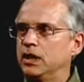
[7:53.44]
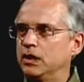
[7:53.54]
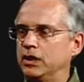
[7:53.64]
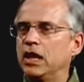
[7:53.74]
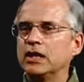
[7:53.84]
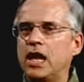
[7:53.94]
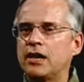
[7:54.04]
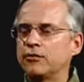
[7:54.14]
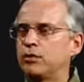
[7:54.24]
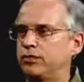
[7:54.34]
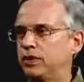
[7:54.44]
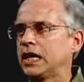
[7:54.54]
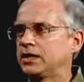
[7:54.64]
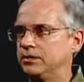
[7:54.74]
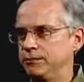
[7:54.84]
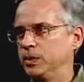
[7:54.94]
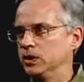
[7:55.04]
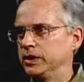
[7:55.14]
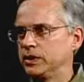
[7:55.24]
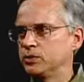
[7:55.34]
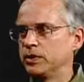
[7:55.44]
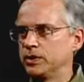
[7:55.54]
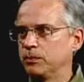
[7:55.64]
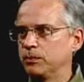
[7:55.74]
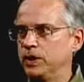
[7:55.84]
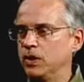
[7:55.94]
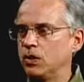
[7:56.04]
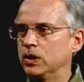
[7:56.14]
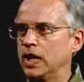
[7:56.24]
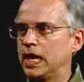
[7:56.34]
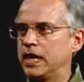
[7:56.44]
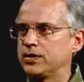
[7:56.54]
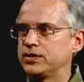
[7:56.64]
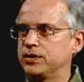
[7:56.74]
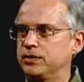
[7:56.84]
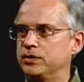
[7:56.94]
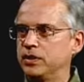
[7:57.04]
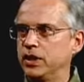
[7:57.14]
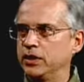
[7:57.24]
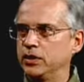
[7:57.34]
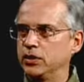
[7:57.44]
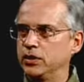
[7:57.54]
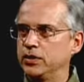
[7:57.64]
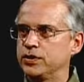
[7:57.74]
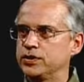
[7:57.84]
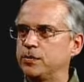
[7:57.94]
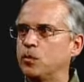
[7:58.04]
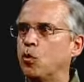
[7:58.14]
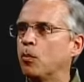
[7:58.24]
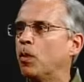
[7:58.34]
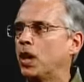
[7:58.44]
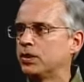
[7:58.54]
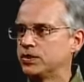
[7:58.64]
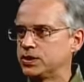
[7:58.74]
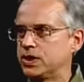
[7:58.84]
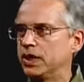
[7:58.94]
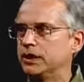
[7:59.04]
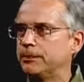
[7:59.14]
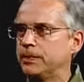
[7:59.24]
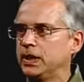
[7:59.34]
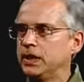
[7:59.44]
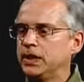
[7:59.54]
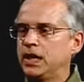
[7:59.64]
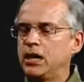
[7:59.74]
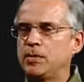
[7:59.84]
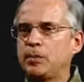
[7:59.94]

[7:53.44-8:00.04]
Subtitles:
A lot of reflective buildings with glass and girders, some of the more modern style. I remember